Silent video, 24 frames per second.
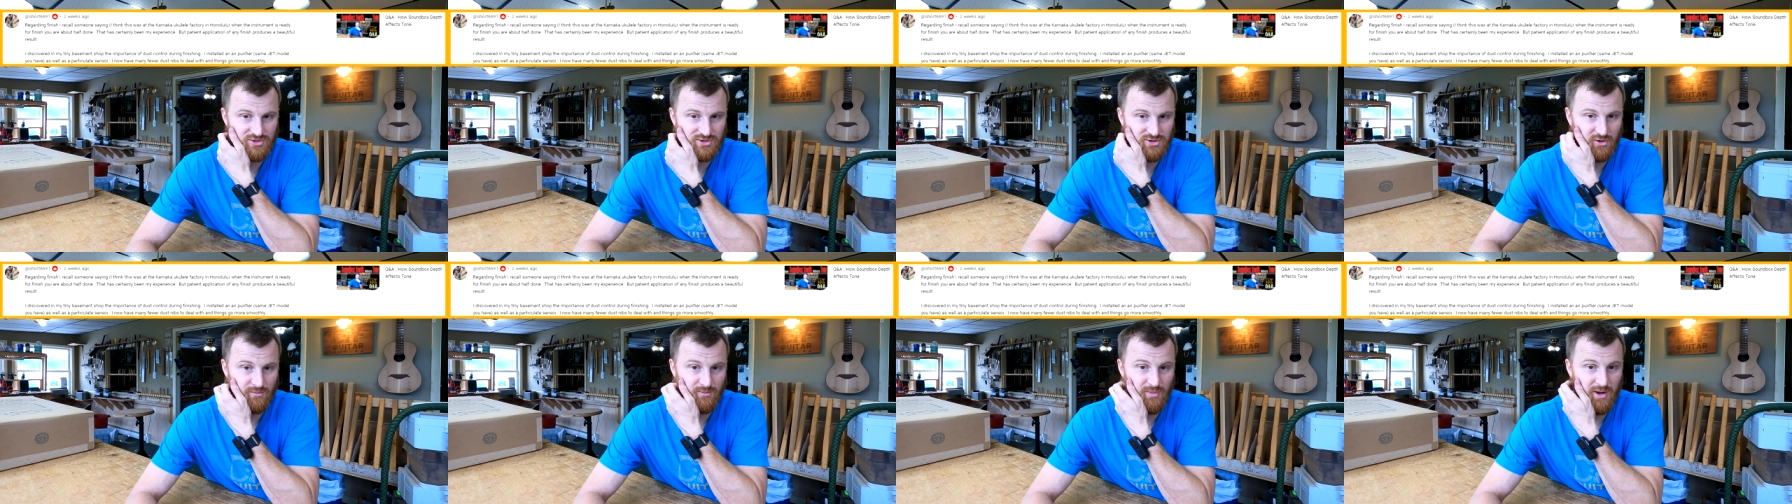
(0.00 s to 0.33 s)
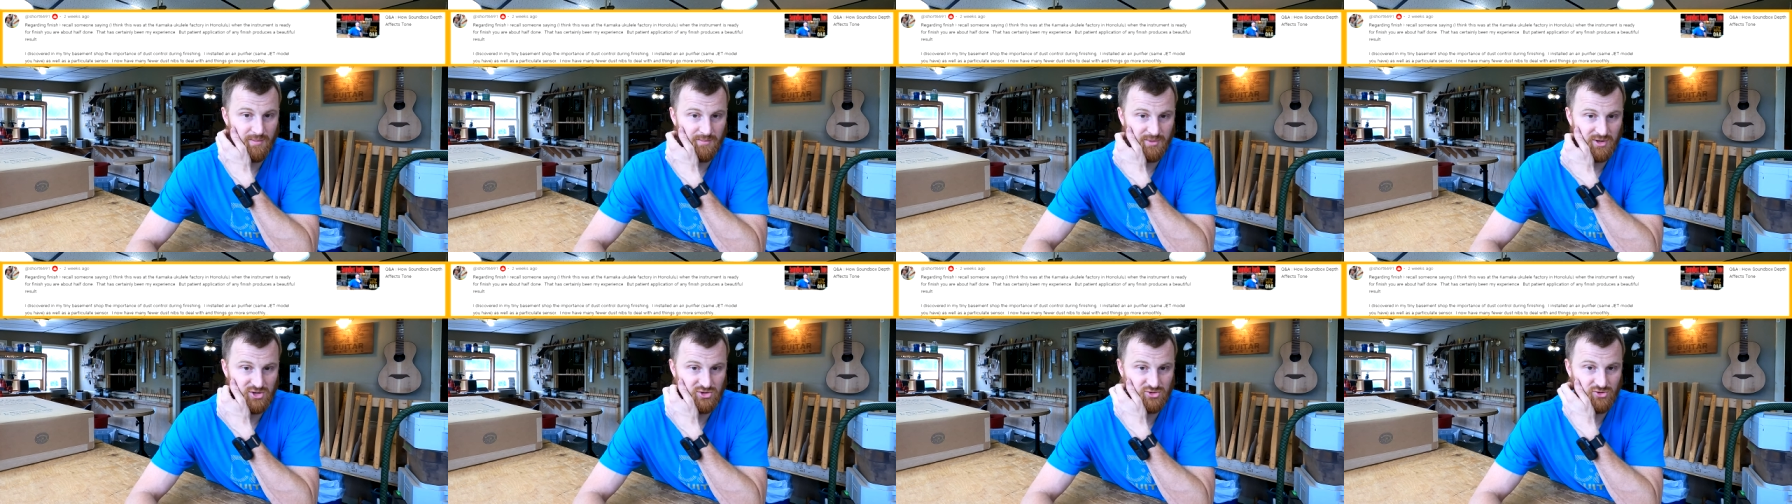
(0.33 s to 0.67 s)
so it
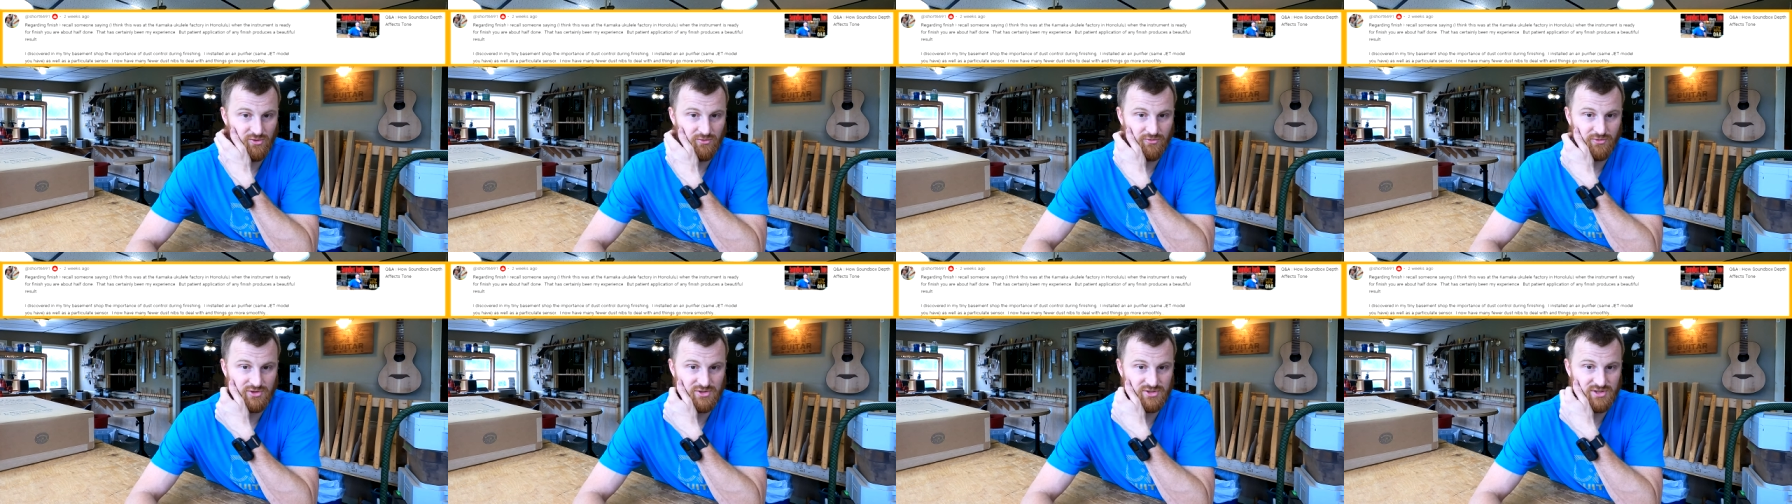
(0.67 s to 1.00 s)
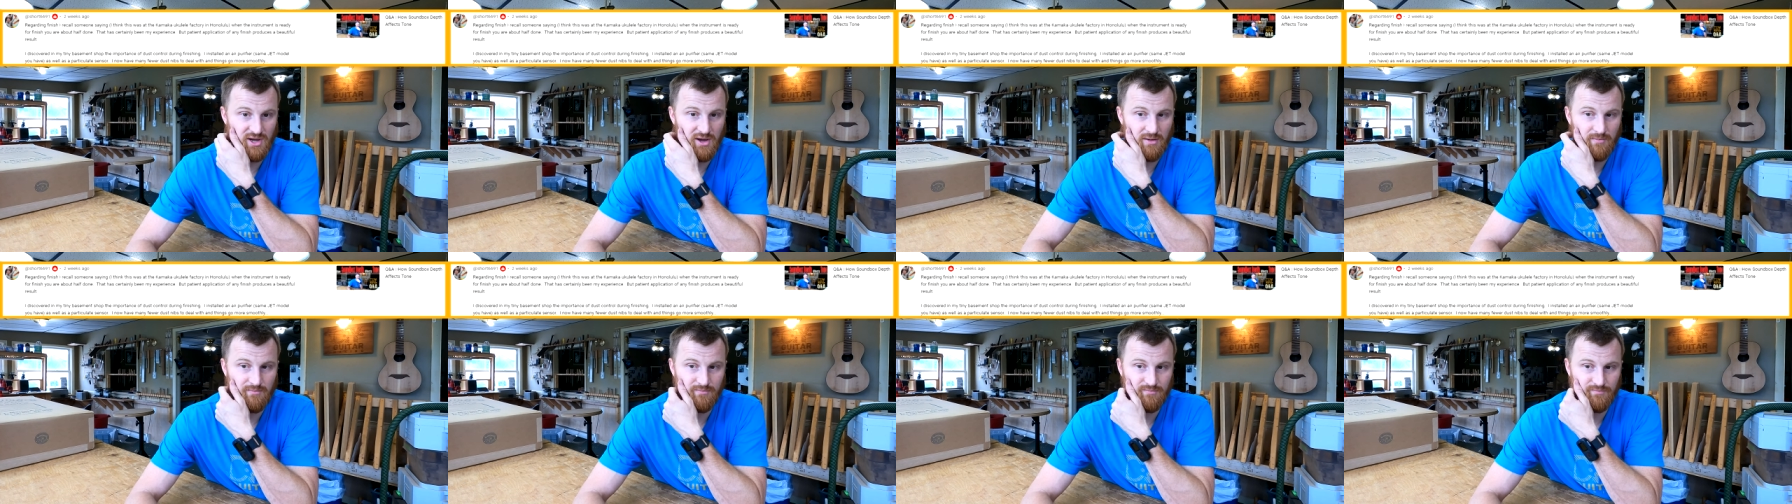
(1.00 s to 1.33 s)
might be true for
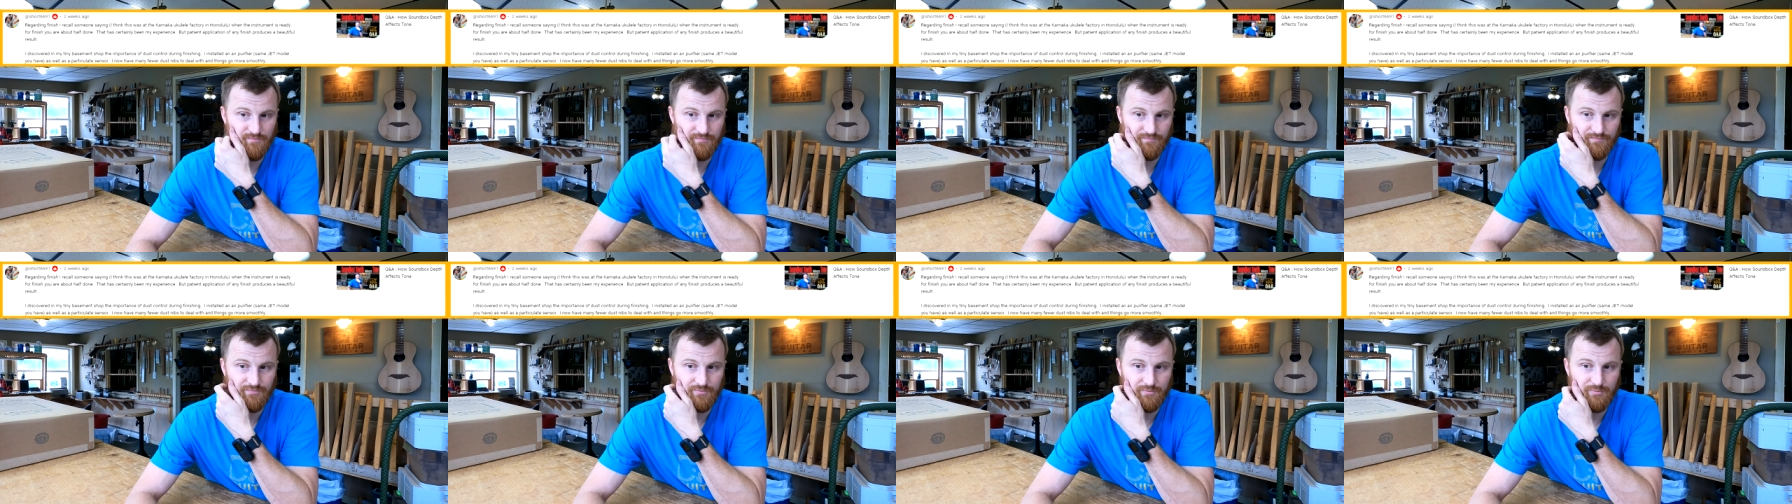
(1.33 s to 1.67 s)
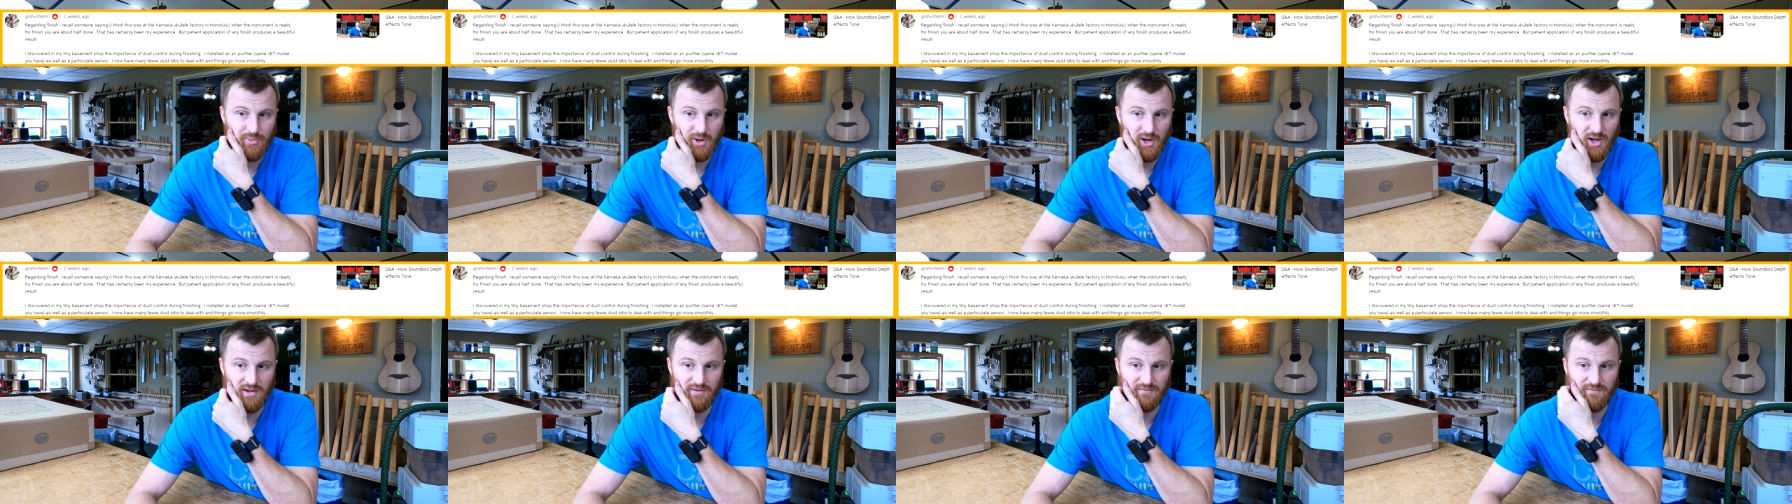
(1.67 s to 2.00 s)
some,
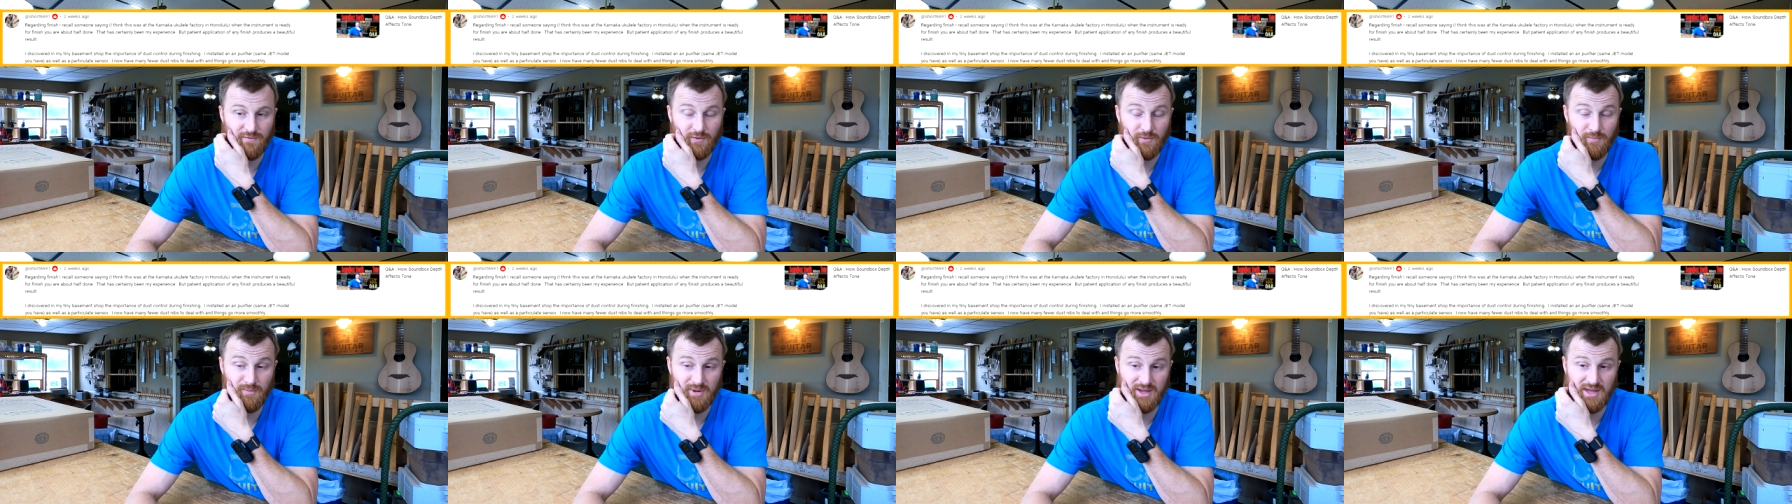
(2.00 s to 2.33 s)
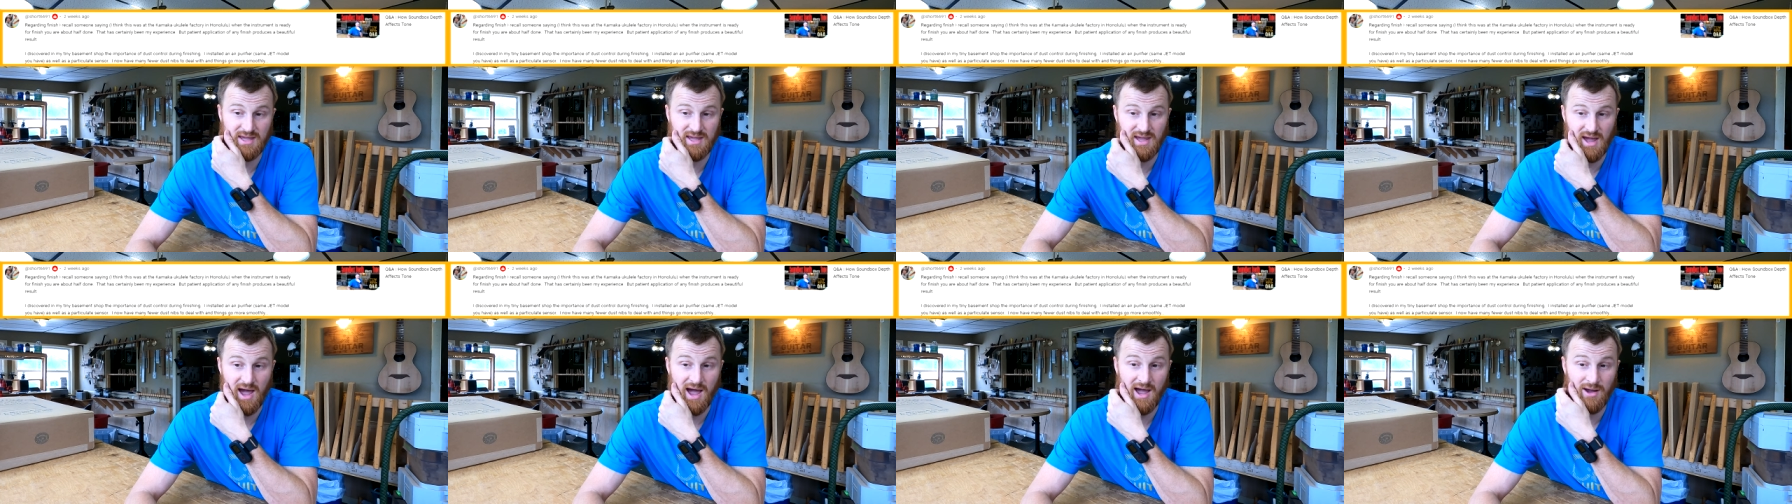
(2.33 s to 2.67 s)
but for
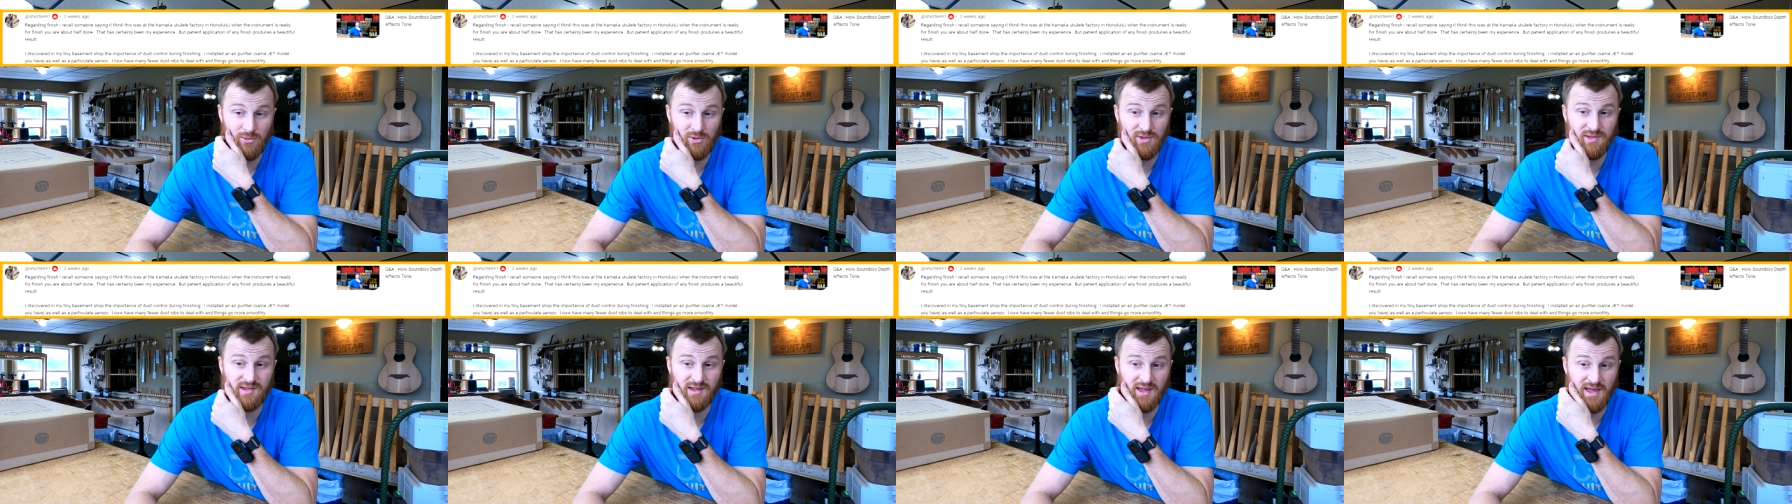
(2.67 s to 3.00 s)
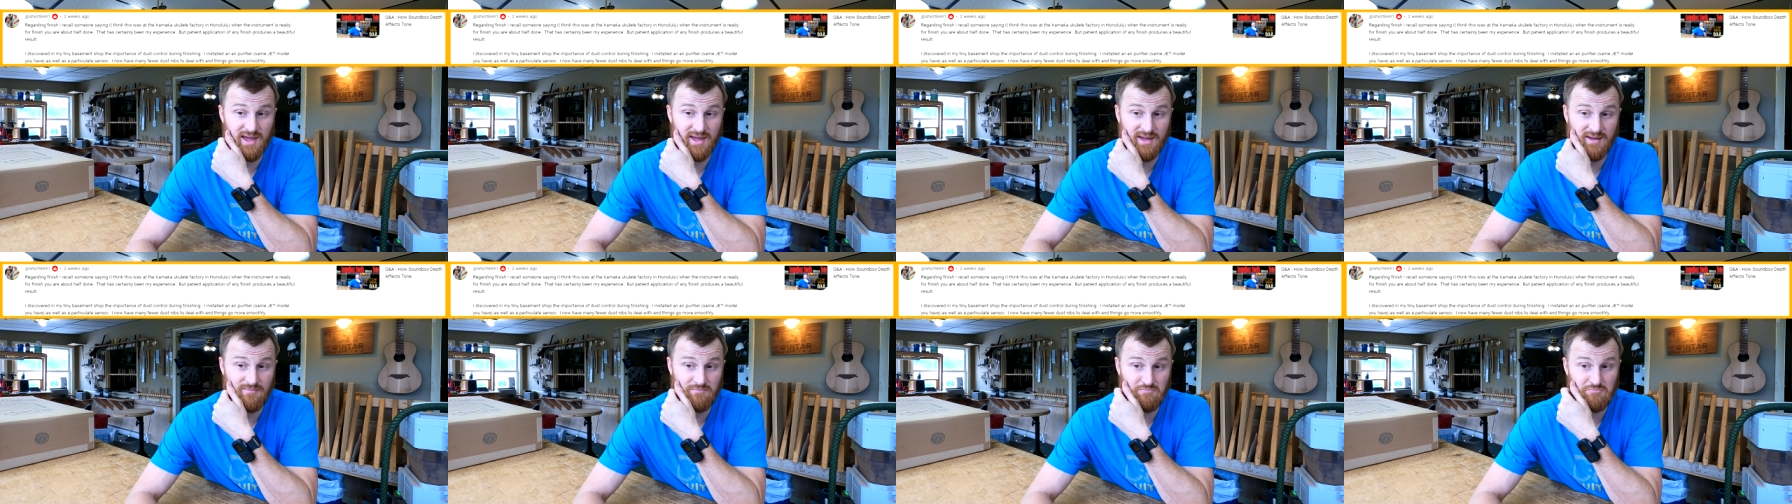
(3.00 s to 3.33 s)
me, I would
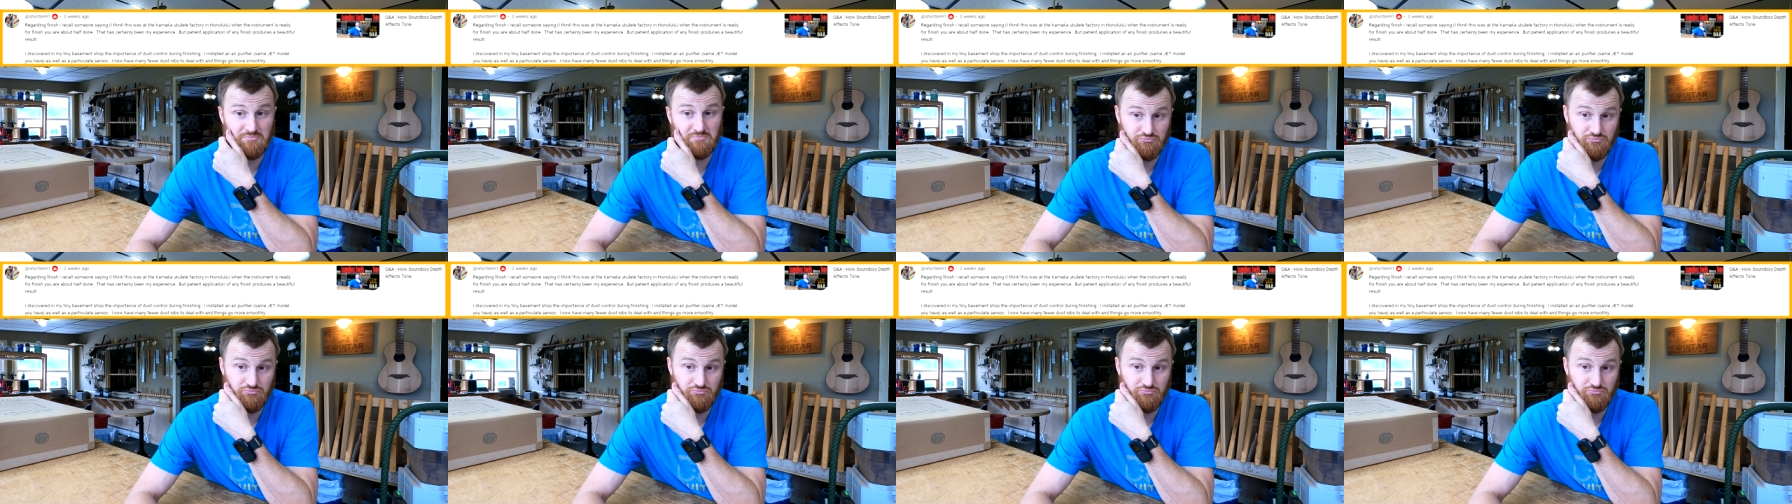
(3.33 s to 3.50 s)
say